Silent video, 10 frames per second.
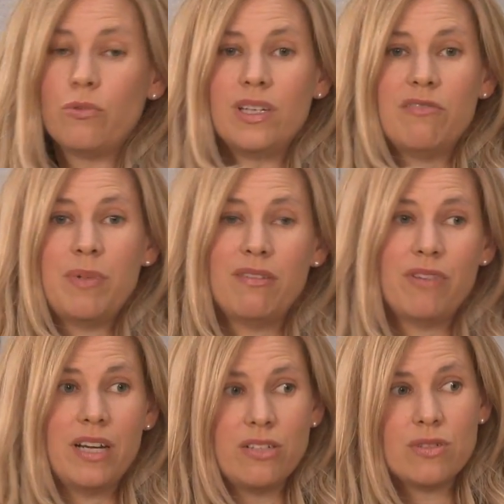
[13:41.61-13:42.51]
wouldn't have been a
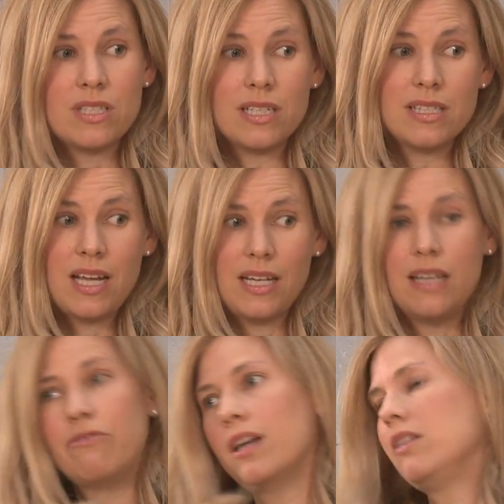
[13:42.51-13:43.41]
very interesting
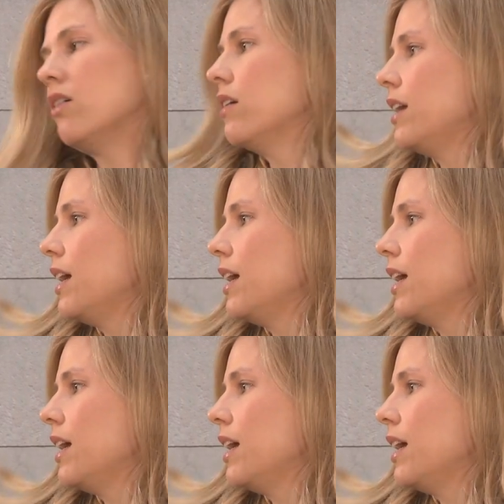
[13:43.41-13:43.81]
study if I had gone